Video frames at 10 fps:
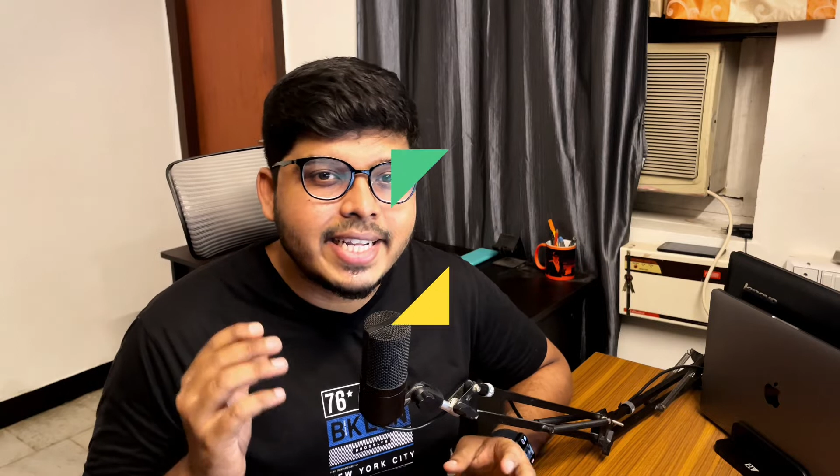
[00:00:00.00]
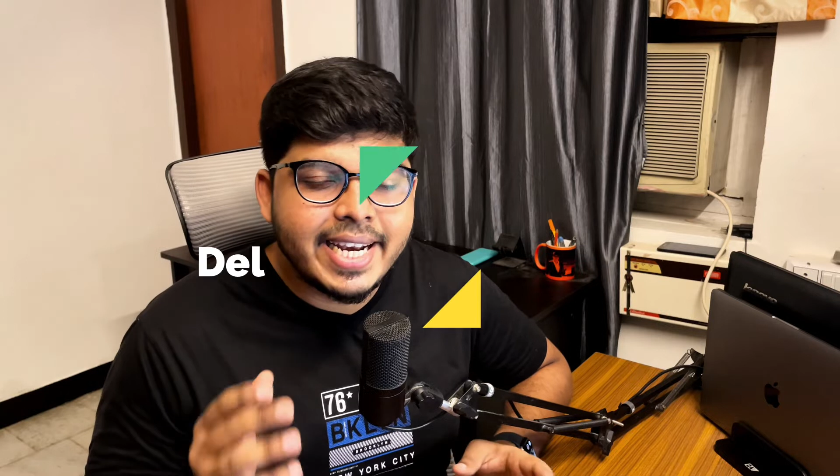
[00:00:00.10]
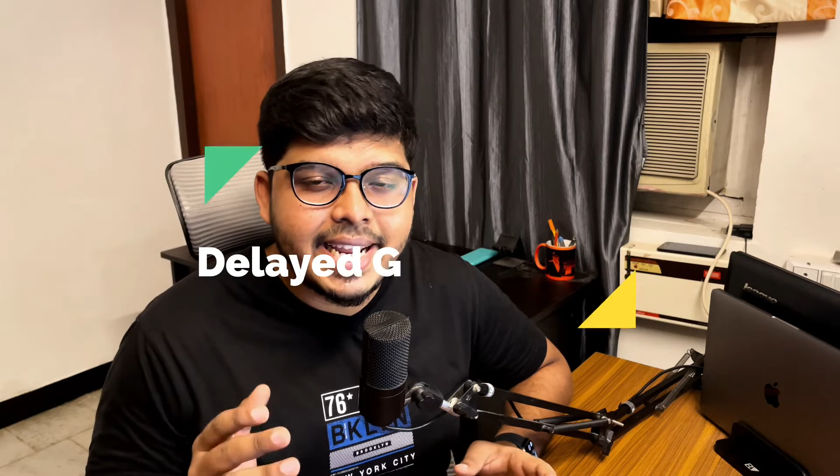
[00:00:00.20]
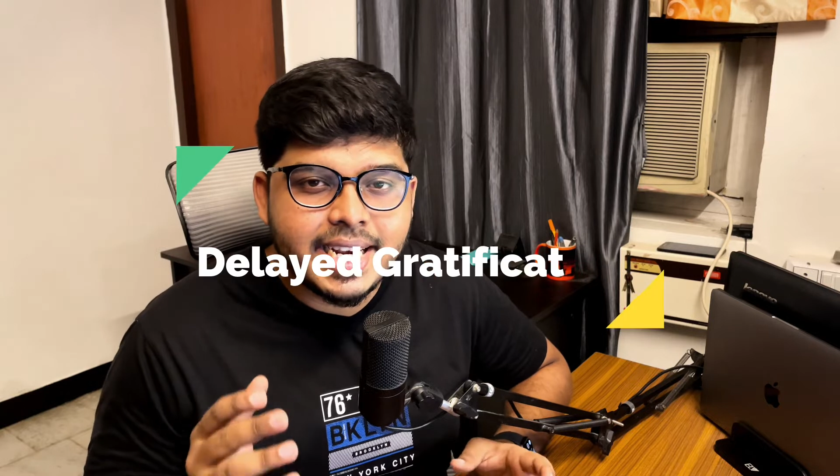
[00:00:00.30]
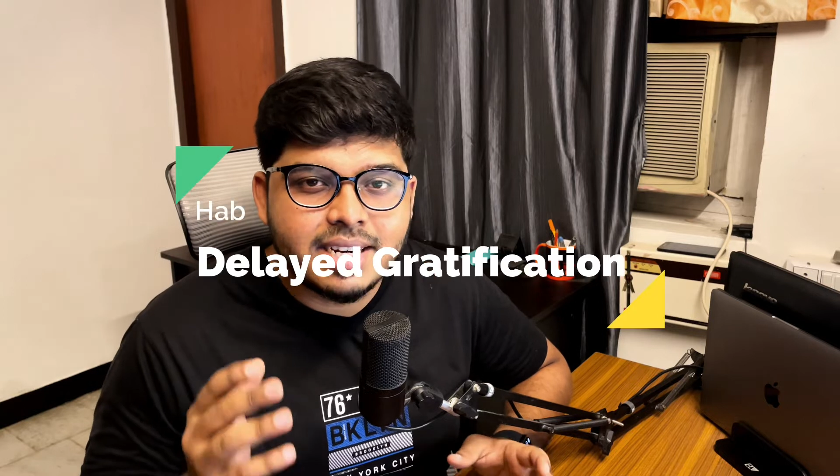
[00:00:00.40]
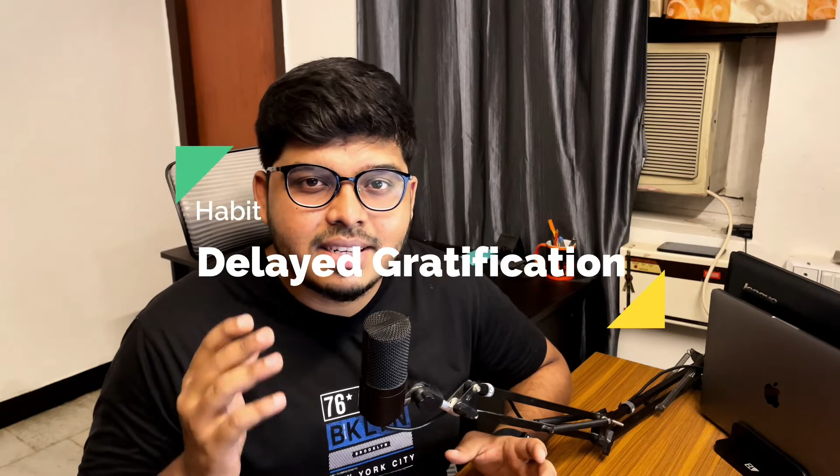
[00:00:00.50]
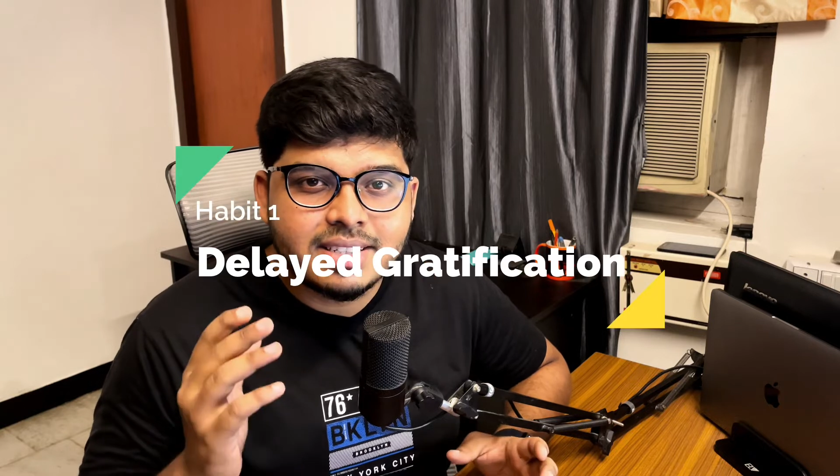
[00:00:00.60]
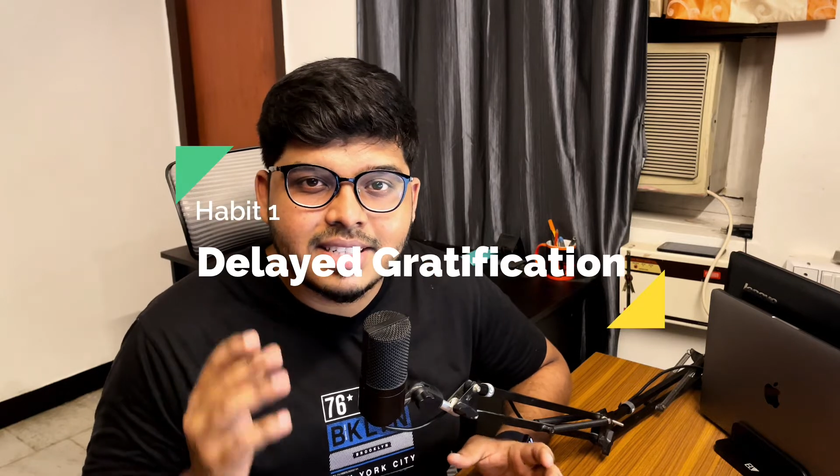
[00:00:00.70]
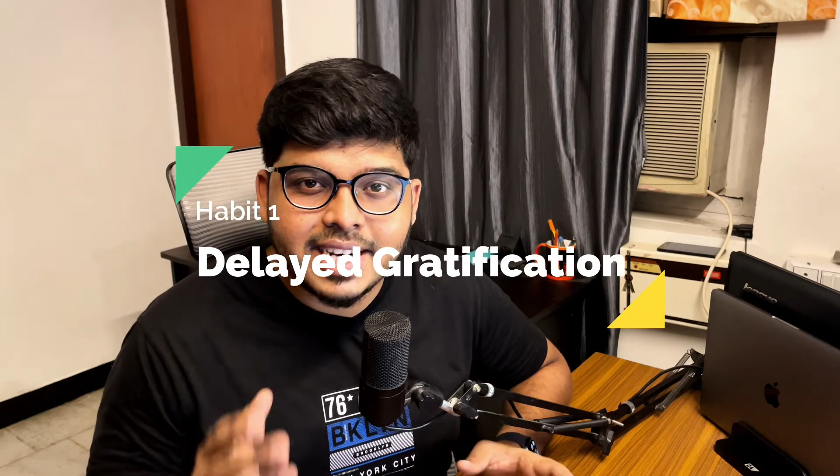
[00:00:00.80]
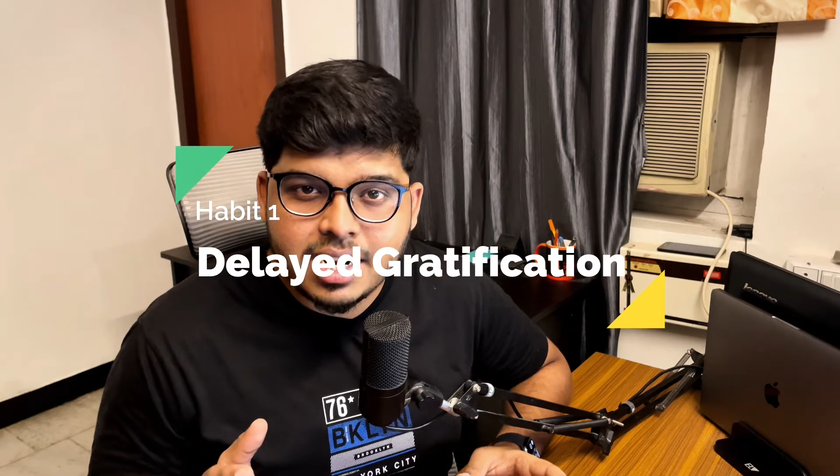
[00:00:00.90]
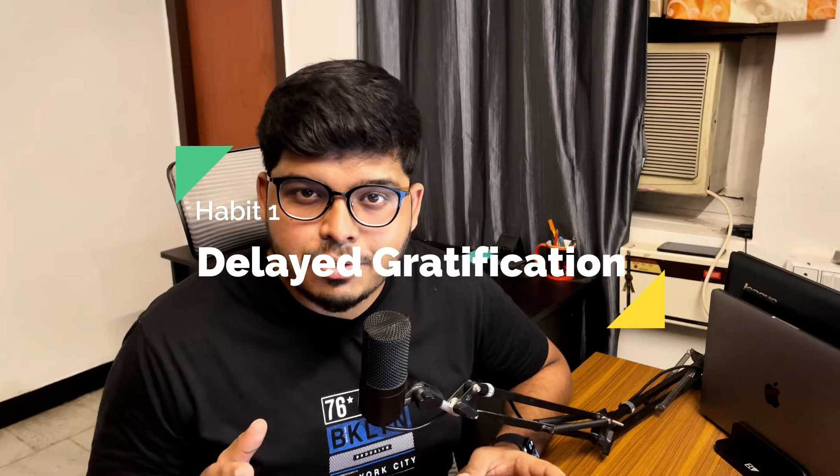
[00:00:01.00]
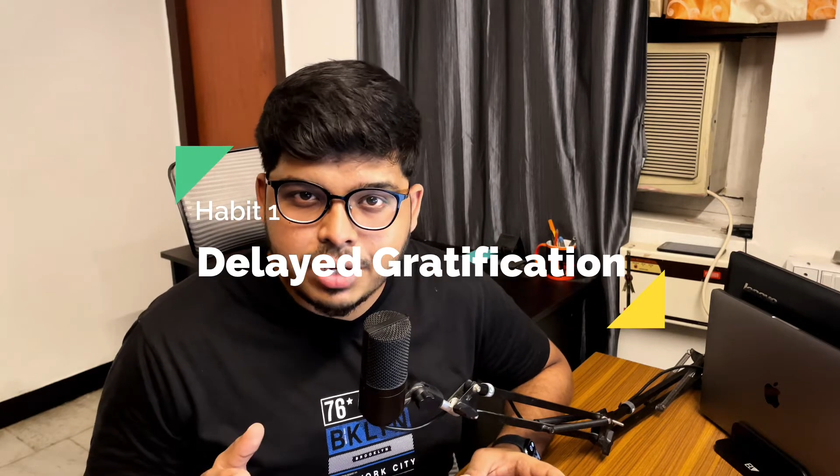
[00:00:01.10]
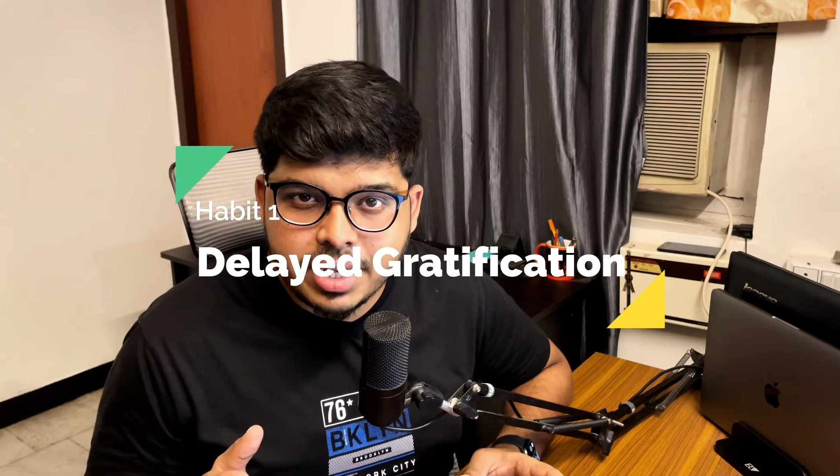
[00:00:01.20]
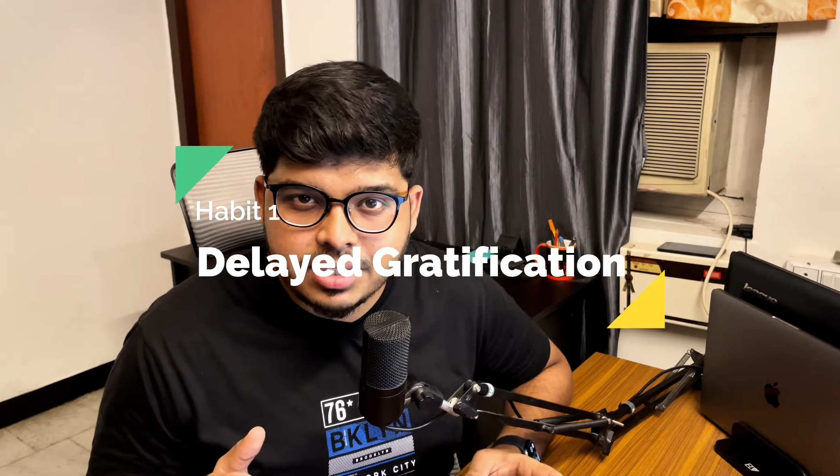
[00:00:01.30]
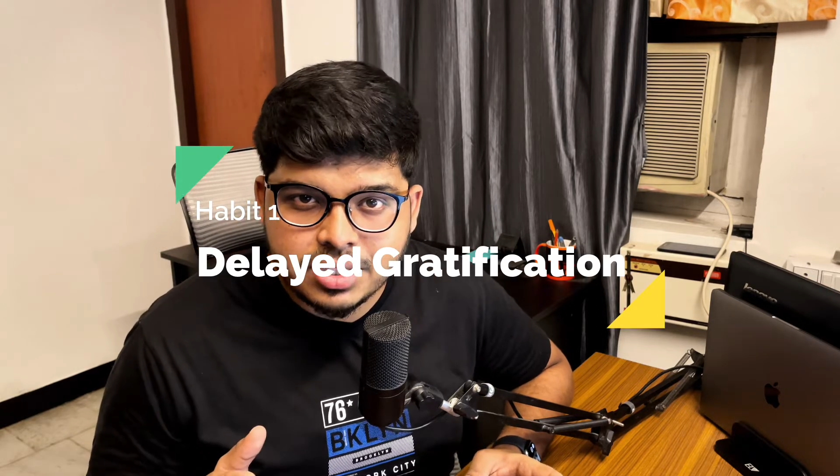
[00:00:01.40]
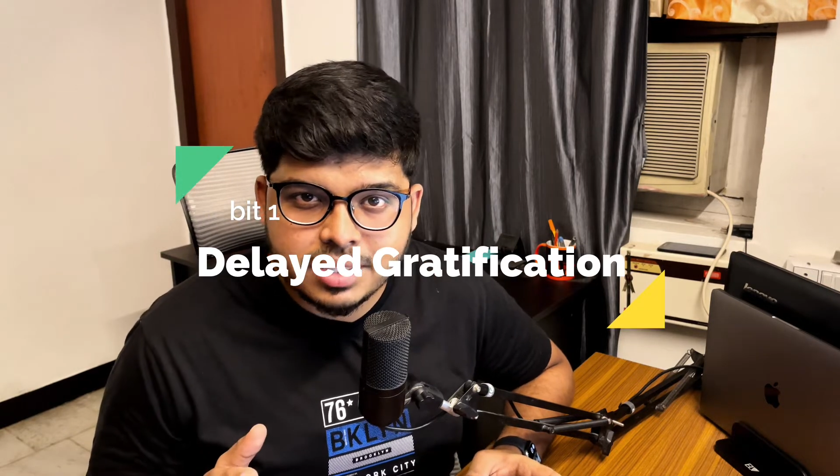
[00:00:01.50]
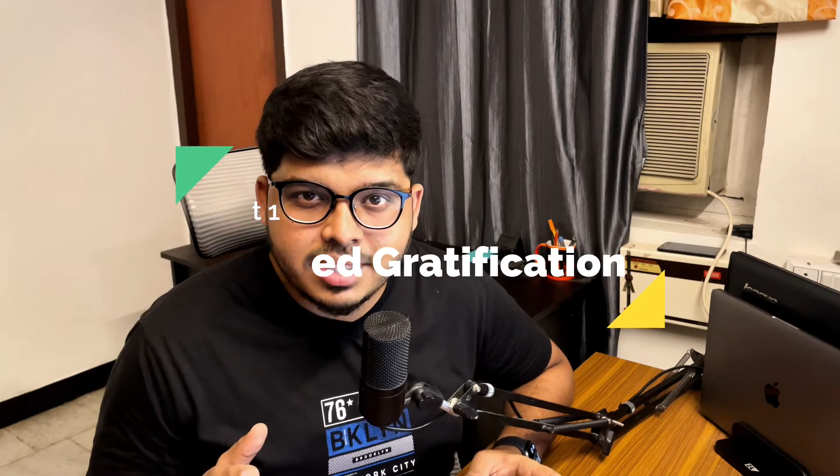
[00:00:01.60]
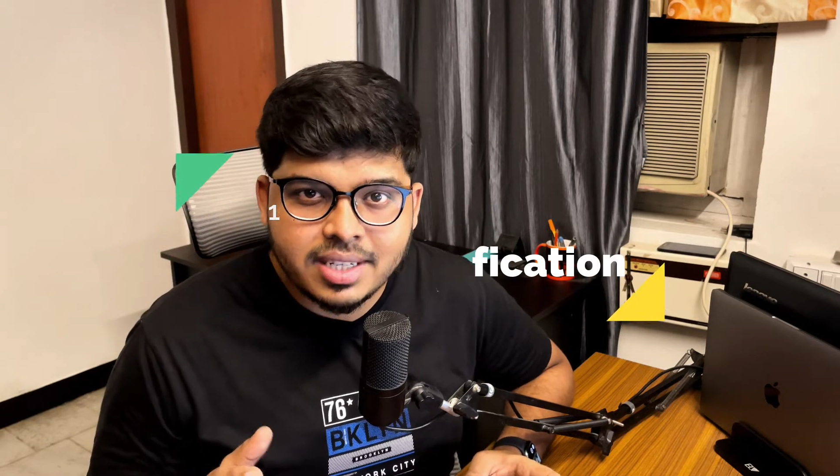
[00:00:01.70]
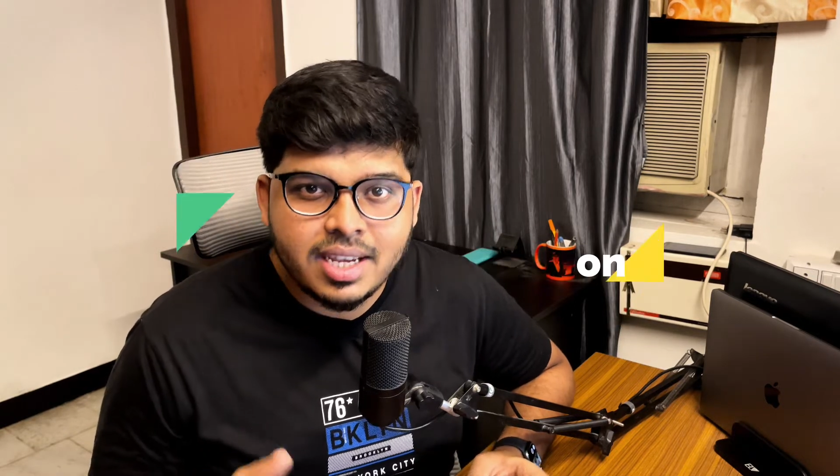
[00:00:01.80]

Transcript: delayed gratification.